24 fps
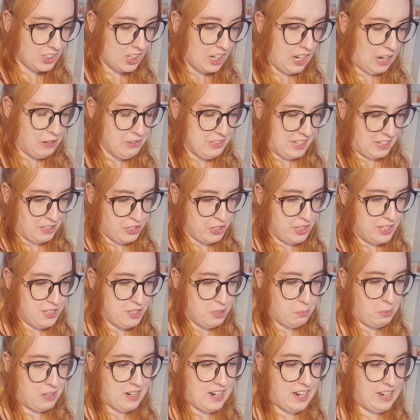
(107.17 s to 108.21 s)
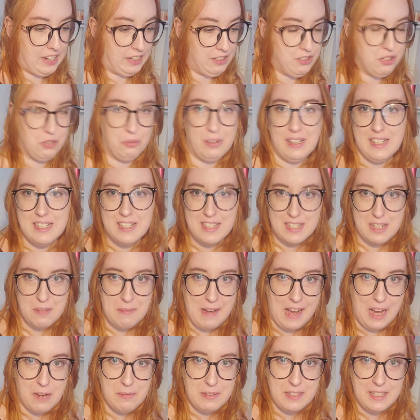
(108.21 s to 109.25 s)
I was actually surprised. So what ended up
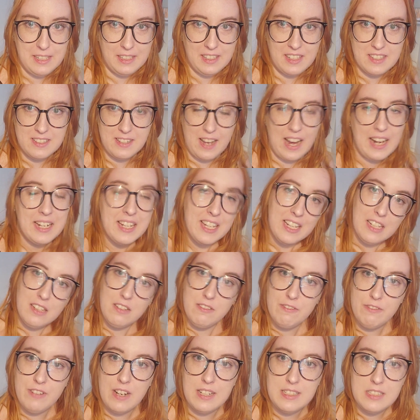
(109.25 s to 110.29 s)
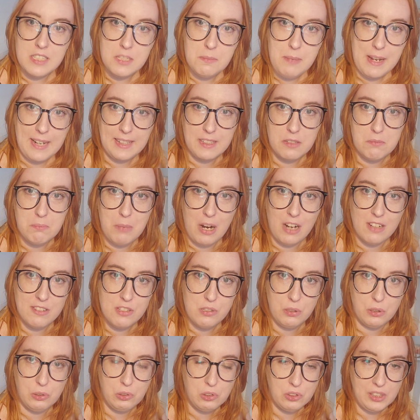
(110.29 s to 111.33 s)
happening is I can't find sphagnum
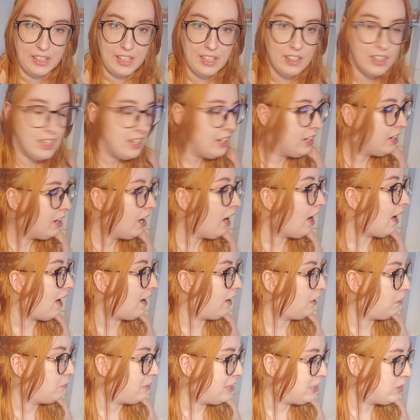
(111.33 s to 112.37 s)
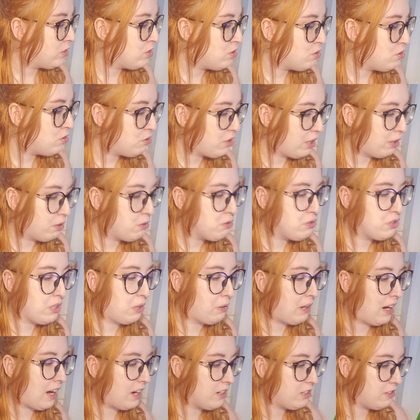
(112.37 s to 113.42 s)
moss locally. It's so
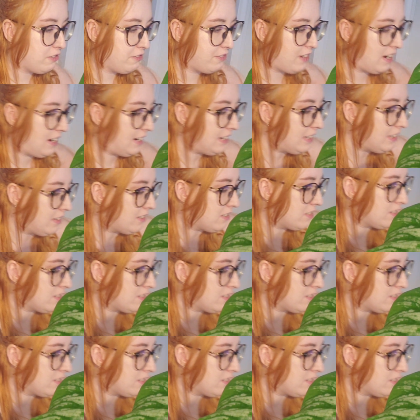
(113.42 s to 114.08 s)
hard to find, and the